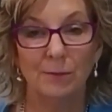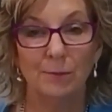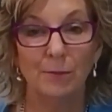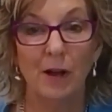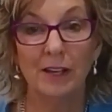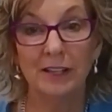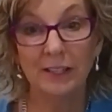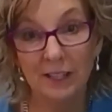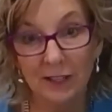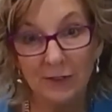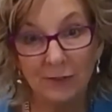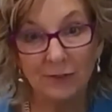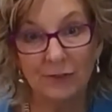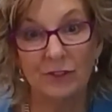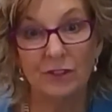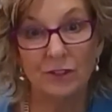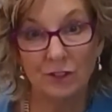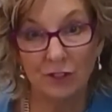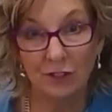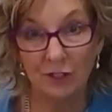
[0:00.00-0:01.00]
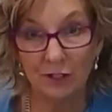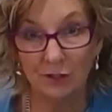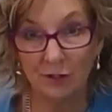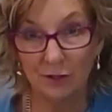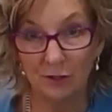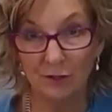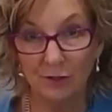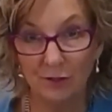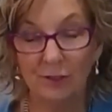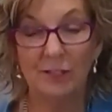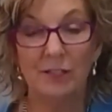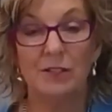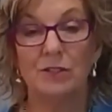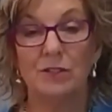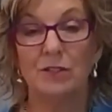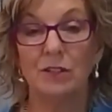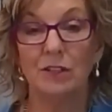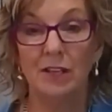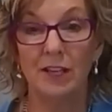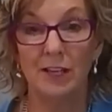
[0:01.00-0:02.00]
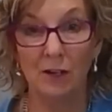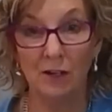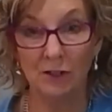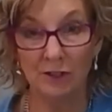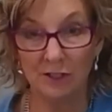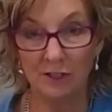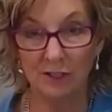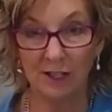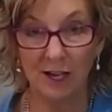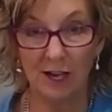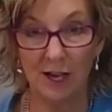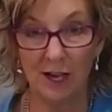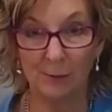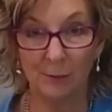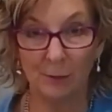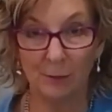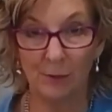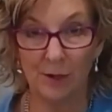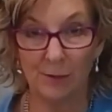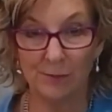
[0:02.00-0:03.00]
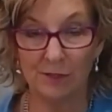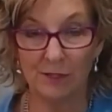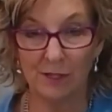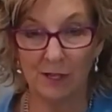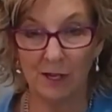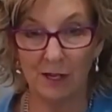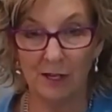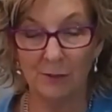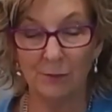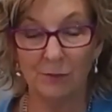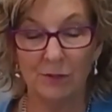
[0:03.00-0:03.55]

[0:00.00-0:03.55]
my gift to you is to get onto the ARMA website,